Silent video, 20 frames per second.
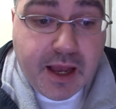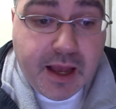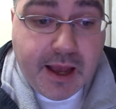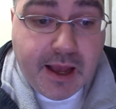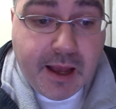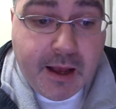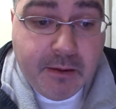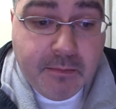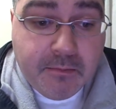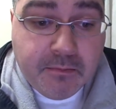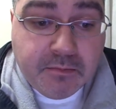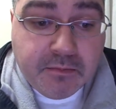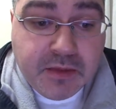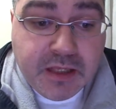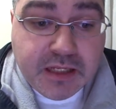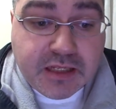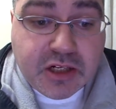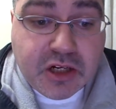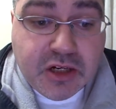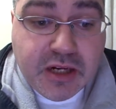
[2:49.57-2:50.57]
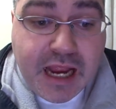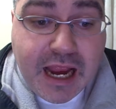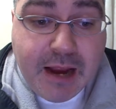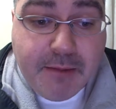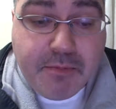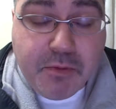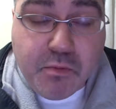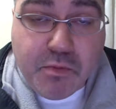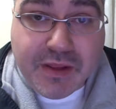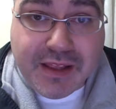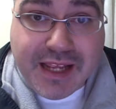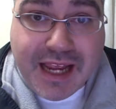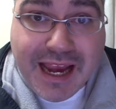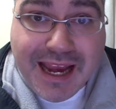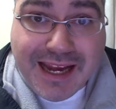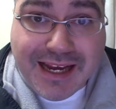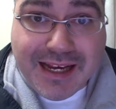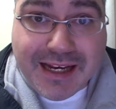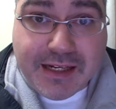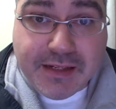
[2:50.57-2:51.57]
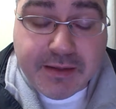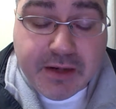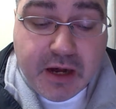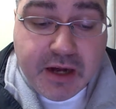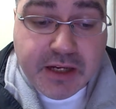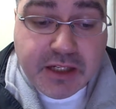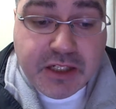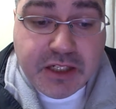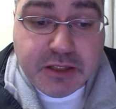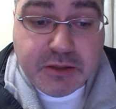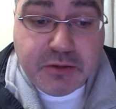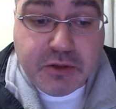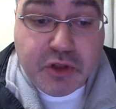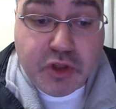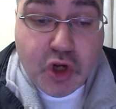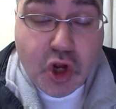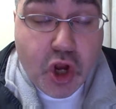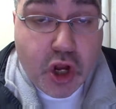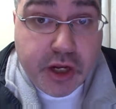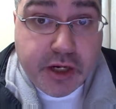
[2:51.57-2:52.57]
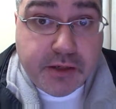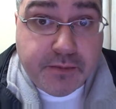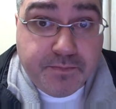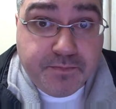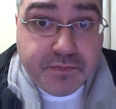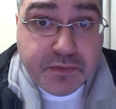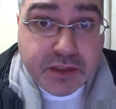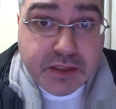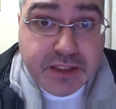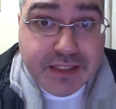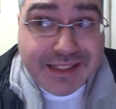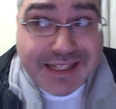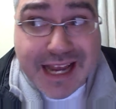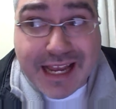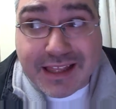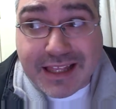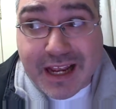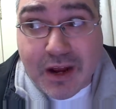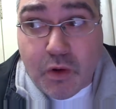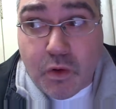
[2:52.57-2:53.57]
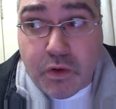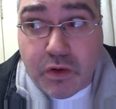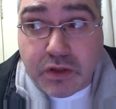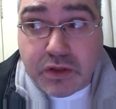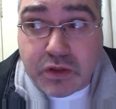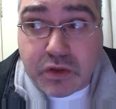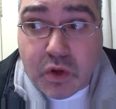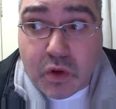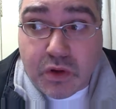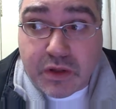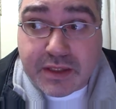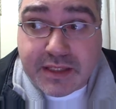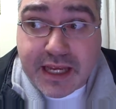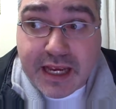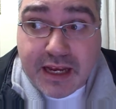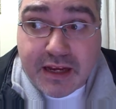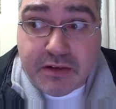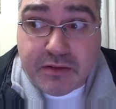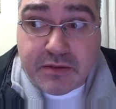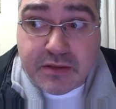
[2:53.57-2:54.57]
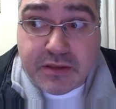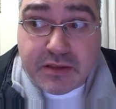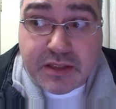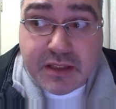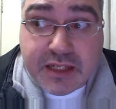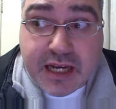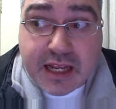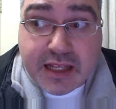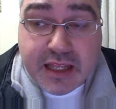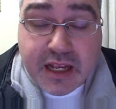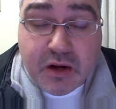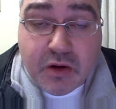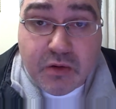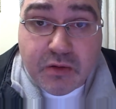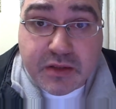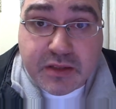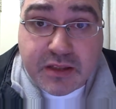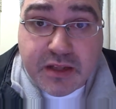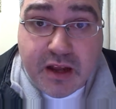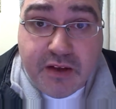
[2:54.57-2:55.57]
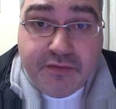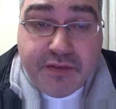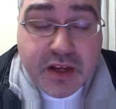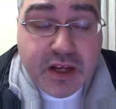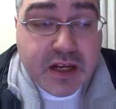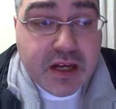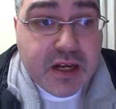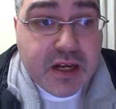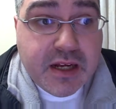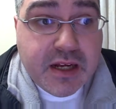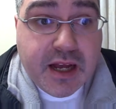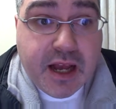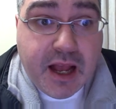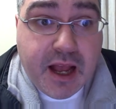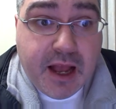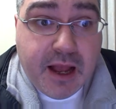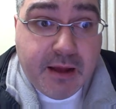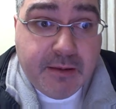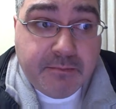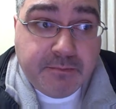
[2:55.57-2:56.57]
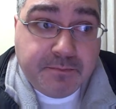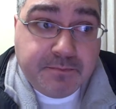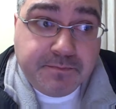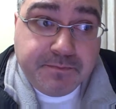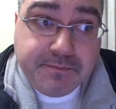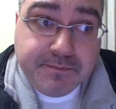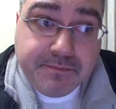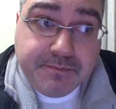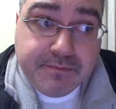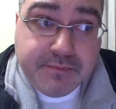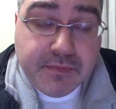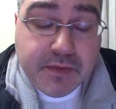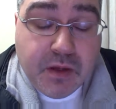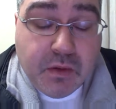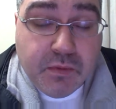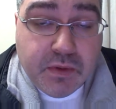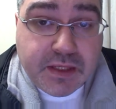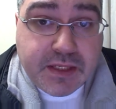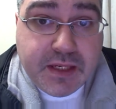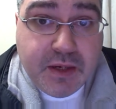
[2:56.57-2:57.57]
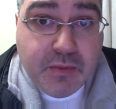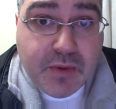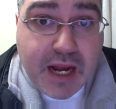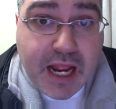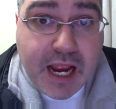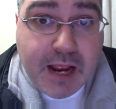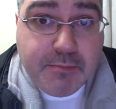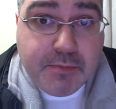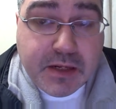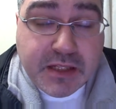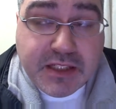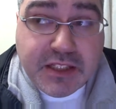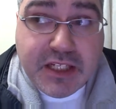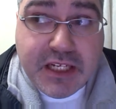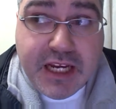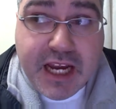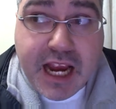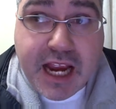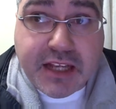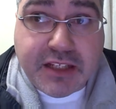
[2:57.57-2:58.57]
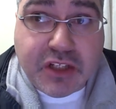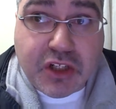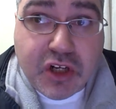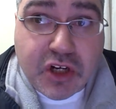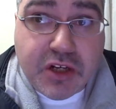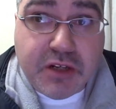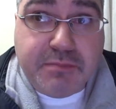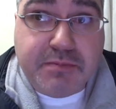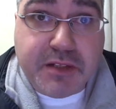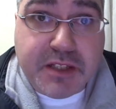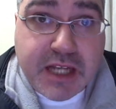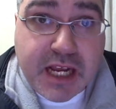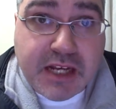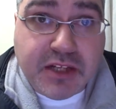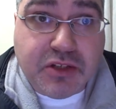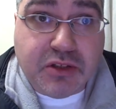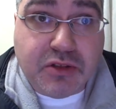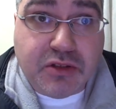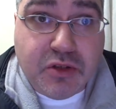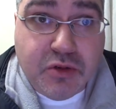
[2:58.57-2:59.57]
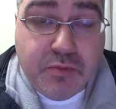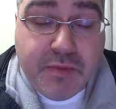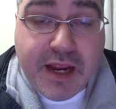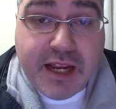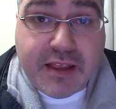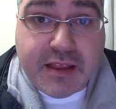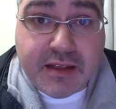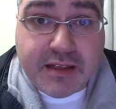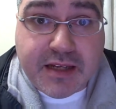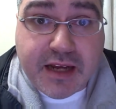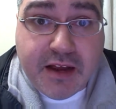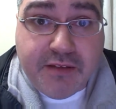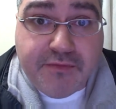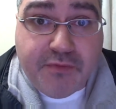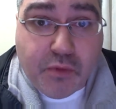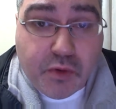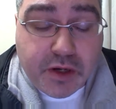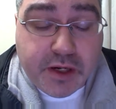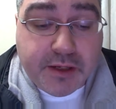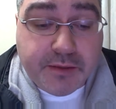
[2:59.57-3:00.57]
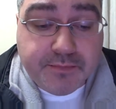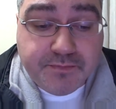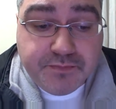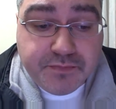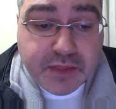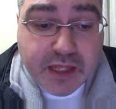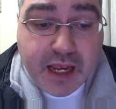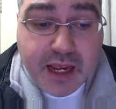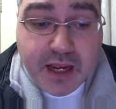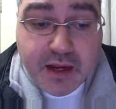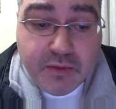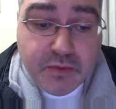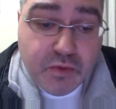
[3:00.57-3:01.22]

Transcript: Um, this could happen with Katie. All right, she's good. She's got that old soul sound. She's got that old stuff. Um, we'll see what happens. She has a good potential to make the top 40. Uh,